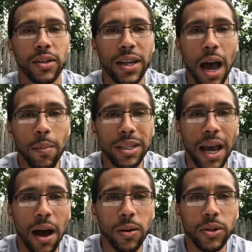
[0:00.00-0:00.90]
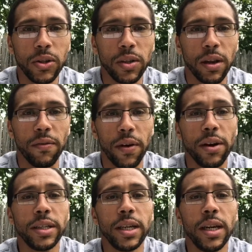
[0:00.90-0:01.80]
Simon's house, the
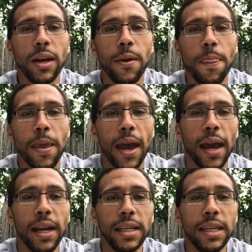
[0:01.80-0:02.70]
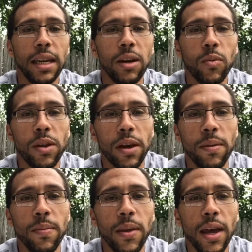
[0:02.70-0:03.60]
Pharisee, and he's eating with
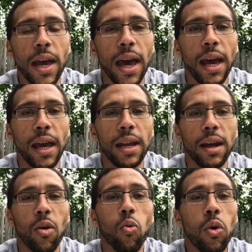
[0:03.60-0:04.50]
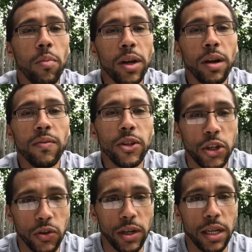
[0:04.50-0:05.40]
him. And a woman of the
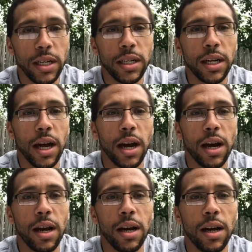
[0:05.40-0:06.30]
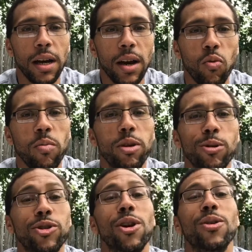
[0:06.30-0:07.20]
street, a woman
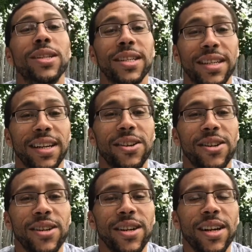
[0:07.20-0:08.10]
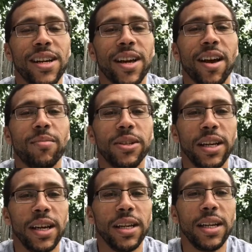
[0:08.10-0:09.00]
who's known as a sinner, comes
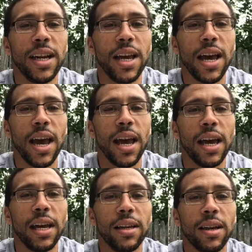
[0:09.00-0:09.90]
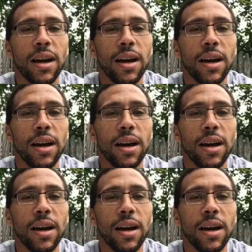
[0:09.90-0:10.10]
in and